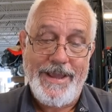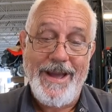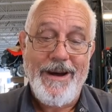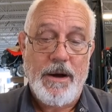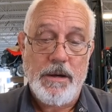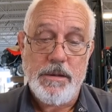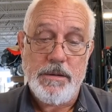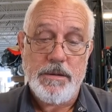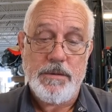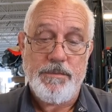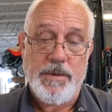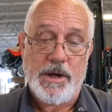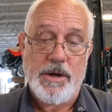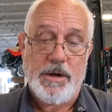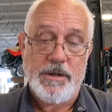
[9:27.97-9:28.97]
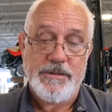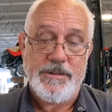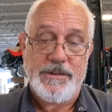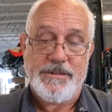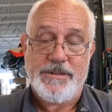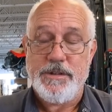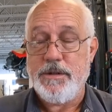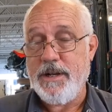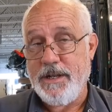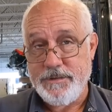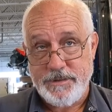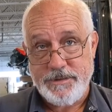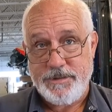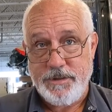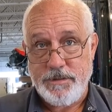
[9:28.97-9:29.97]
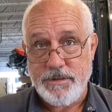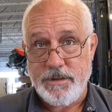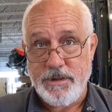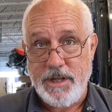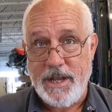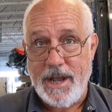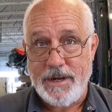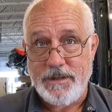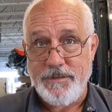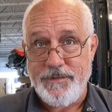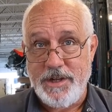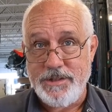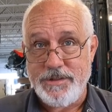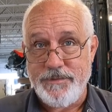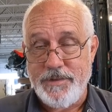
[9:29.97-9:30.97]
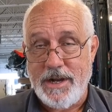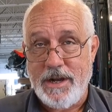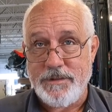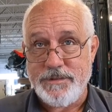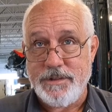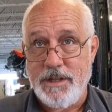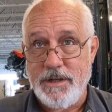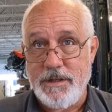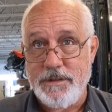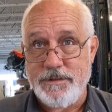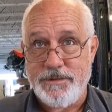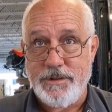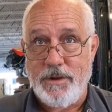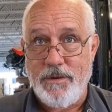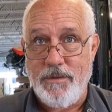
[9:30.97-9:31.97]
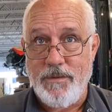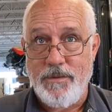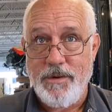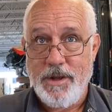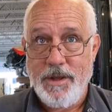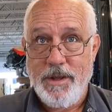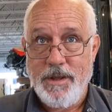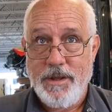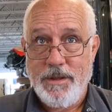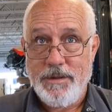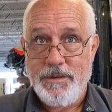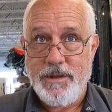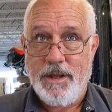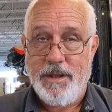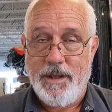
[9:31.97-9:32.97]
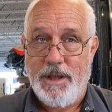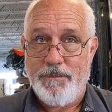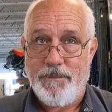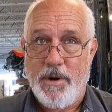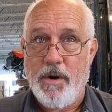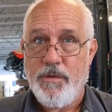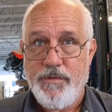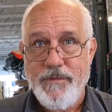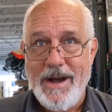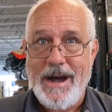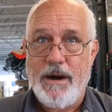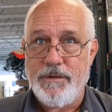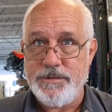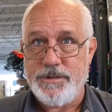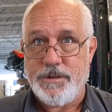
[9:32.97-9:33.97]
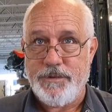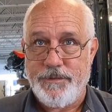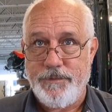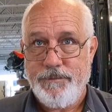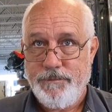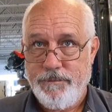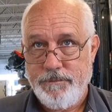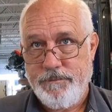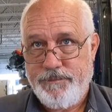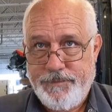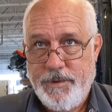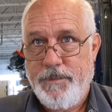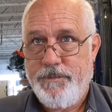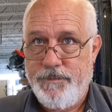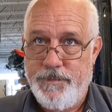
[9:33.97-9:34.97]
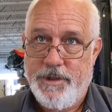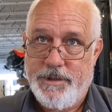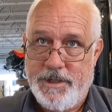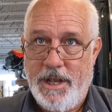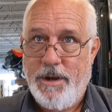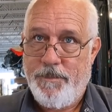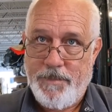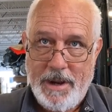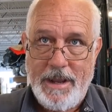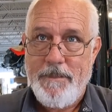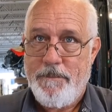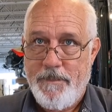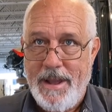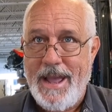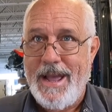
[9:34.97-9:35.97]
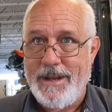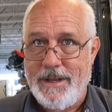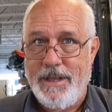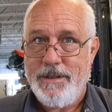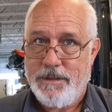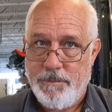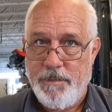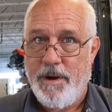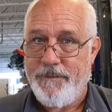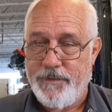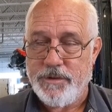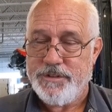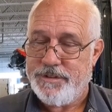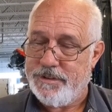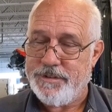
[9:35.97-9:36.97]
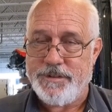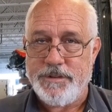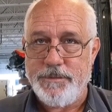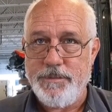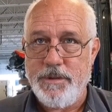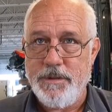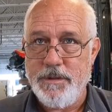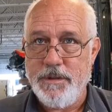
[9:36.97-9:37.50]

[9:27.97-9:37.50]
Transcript: Yeah. Because it still has the cylinder deactivation valves in it, so and both valves are from the tailpipe back in the muffler system.